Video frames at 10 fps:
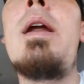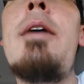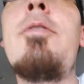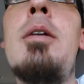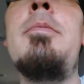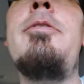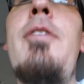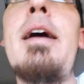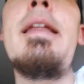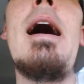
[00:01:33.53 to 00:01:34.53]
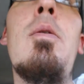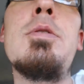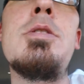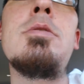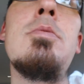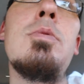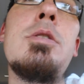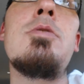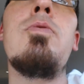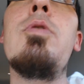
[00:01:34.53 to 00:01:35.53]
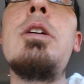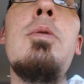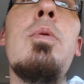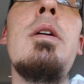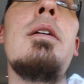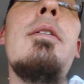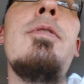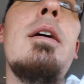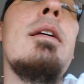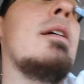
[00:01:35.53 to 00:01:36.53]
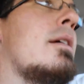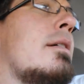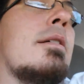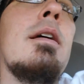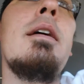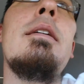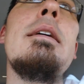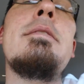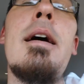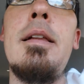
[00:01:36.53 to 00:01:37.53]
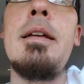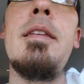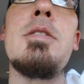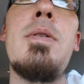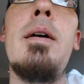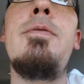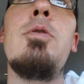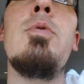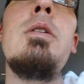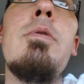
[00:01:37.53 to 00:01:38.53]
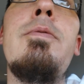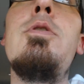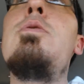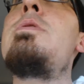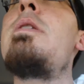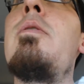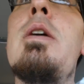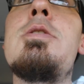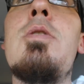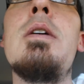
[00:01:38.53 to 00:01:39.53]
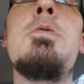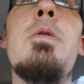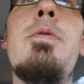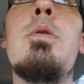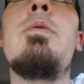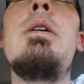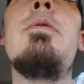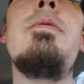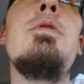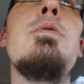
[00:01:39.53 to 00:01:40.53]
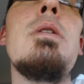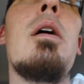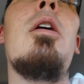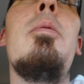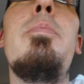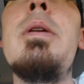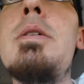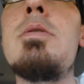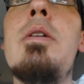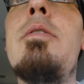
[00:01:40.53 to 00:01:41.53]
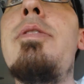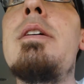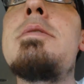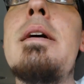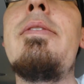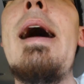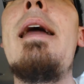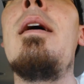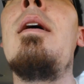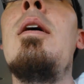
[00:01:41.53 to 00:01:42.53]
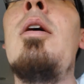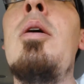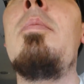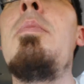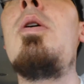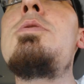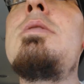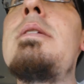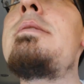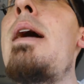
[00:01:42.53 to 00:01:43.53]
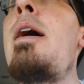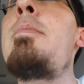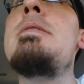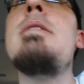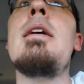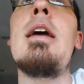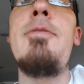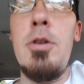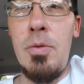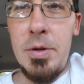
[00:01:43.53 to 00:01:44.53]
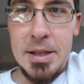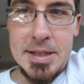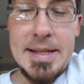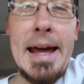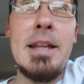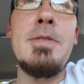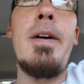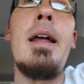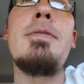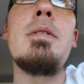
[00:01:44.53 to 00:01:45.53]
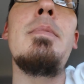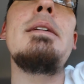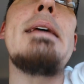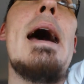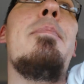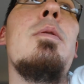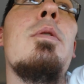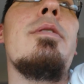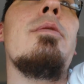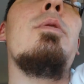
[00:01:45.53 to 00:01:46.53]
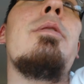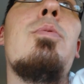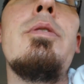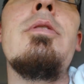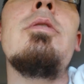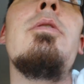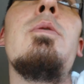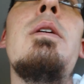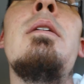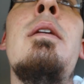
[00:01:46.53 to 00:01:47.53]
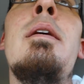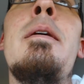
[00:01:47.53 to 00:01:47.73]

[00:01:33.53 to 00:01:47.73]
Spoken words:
what I've come to find out, which is really, it's kind of like this, right? If you read reviews on restaurants, or if you read reviews on companies or other things like that, most of the time it's like, if you're really satisfied, if somebody's happy with what they're doing,